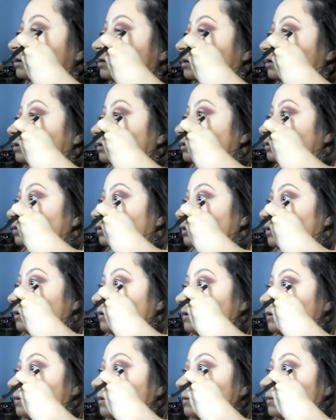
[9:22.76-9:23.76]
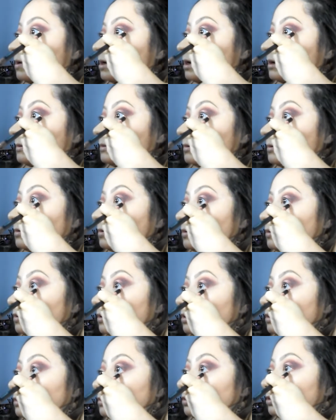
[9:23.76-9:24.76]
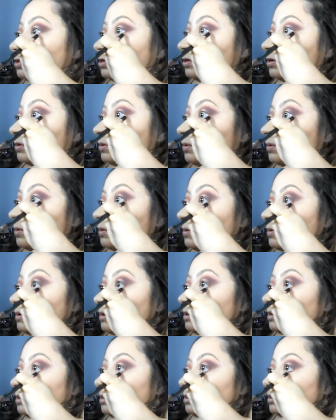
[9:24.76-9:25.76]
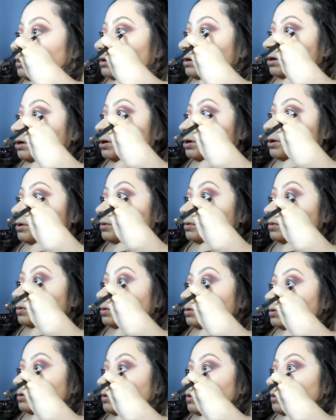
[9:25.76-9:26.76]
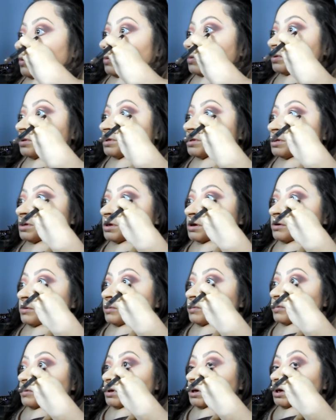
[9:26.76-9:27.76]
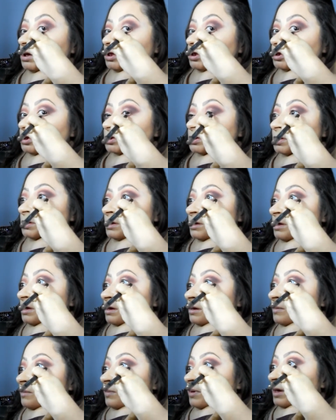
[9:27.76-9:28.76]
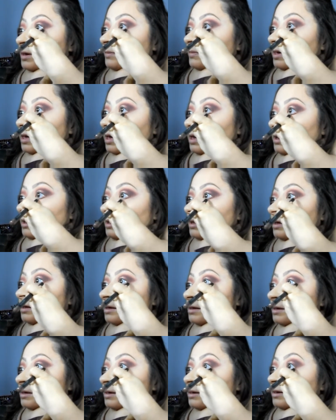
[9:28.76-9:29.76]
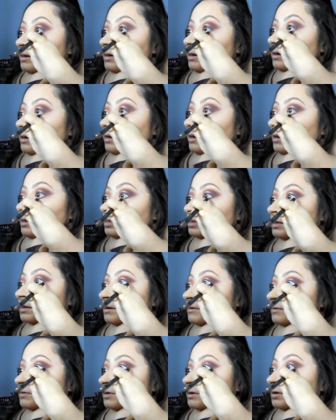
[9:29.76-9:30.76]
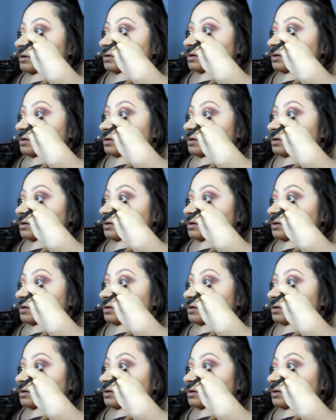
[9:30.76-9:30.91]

So I'm going to use Costa Riche by MAC. I love this